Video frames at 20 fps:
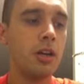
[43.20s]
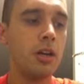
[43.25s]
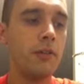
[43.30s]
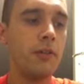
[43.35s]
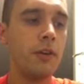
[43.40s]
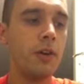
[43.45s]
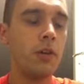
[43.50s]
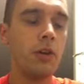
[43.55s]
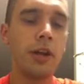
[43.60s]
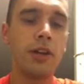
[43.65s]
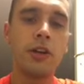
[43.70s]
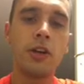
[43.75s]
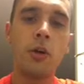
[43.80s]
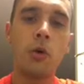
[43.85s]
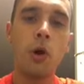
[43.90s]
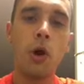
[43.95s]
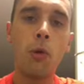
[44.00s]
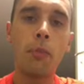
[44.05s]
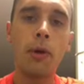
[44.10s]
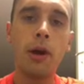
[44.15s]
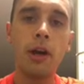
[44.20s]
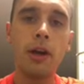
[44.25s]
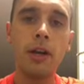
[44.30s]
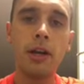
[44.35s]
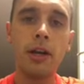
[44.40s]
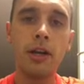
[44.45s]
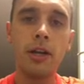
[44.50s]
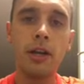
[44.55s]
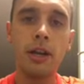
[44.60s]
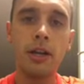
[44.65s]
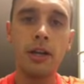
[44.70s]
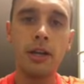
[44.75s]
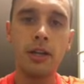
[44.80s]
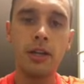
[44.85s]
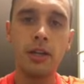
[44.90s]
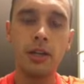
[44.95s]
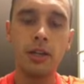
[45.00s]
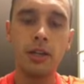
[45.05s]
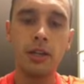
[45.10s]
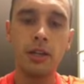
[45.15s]
don't like to go out partying
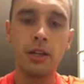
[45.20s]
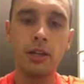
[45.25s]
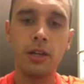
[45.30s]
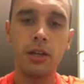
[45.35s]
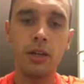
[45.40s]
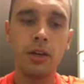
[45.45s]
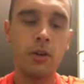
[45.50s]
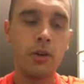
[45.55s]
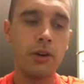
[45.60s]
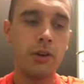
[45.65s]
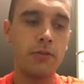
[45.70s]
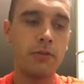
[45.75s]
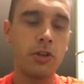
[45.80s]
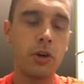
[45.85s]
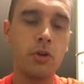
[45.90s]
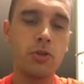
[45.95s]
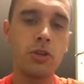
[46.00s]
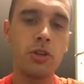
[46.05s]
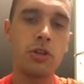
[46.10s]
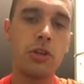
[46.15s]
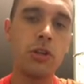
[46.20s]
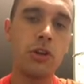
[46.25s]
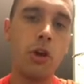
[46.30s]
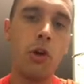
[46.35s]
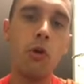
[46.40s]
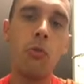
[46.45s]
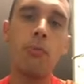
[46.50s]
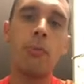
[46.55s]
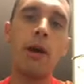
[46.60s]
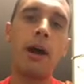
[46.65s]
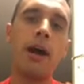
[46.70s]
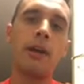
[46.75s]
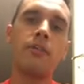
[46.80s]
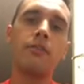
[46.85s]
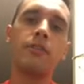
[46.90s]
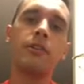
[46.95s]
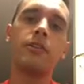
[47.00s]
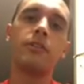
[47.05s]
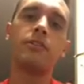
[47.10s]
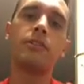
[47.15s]
and you've chosen your own
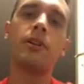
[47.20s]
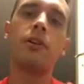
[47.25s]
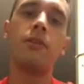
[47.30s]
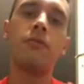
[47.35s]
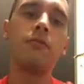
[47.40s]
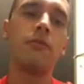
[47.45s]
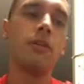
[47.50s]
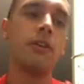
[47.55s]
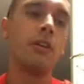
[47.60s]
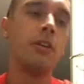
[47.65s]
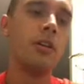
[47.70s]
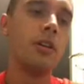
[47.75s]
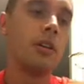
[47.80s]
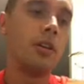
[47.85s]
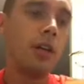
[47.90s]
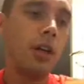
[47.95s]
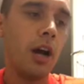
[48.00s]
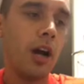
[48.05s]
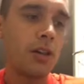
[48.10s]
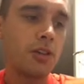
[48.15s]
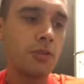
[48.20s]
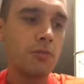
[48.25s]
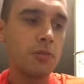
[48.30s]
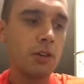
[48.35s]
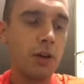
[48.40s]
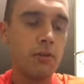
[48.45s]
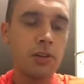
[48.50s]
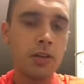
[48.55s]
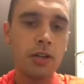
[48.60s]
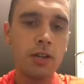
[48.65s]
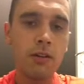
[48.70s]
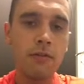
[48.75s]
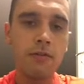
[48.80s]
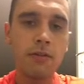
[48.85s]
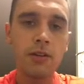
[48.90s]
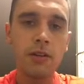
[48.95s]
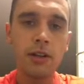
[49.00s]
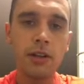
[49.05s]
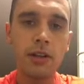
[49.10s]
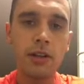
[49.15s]
path for yourself, sometimes you end up
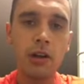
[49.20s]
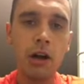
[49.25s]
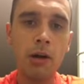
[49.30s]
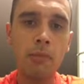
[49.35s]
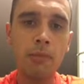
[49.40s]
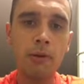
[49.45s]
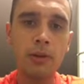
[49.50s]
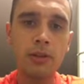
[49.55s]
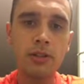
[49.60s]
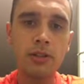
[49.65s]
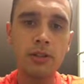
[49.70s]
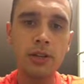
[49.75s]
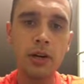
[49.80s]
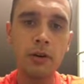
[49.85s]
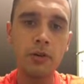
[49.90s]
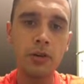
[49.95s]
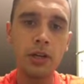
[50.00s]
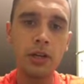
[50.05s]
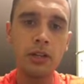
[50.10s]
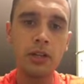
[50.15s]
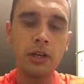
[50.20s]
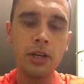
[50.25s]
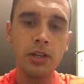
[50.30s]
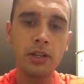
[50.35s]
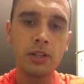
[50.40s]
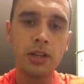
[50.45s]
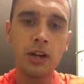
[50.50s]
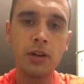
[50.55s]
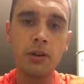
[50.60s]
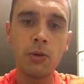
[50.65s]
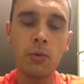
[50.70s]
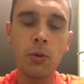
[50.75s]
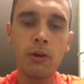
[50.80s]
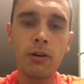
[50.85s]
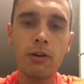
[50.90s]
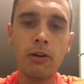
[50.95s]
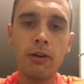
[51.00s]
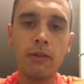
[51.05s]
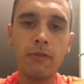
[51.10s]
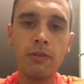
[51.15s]
feeling like the odd person out, and you can start to
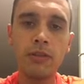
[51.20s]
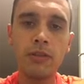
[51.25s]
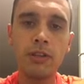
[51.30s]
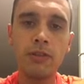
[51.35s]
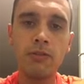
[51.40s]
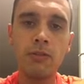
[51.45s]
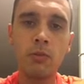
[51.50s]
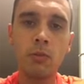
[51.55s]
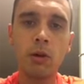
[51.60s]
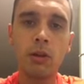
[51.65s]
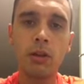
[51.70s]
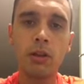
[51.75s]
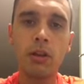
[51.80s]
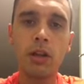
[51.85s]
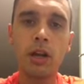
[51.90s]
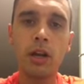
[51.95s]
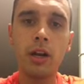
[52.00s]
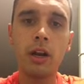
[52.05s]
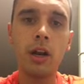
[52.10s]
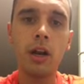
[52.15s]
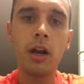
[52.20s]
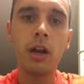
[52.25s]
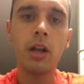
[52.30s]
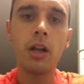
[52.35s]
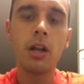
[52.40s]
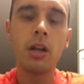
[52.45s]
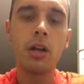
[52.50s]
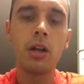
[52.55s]
wonder if it's even worth it, or